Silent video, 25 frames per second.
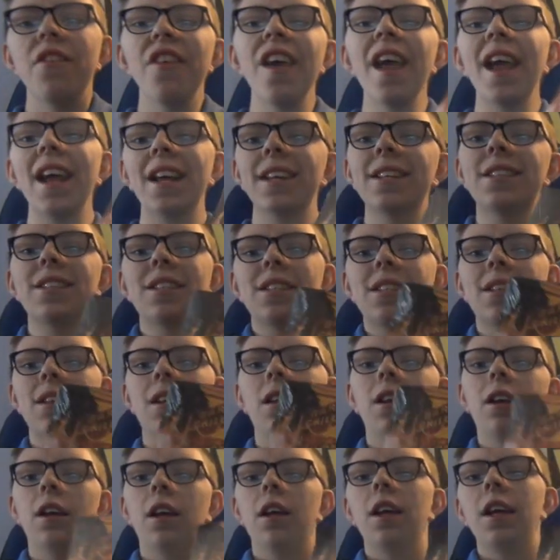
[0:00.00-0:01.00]
This
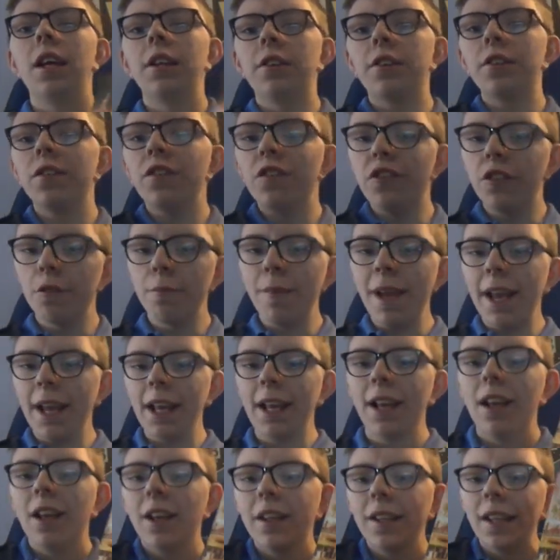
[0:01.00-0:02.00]
isn't for
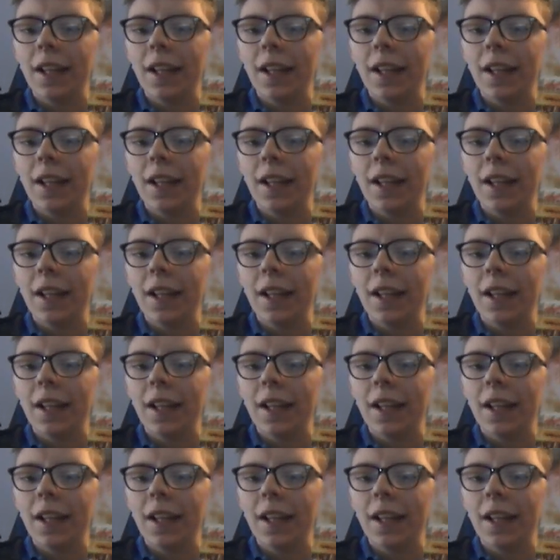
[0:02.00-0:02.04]
me.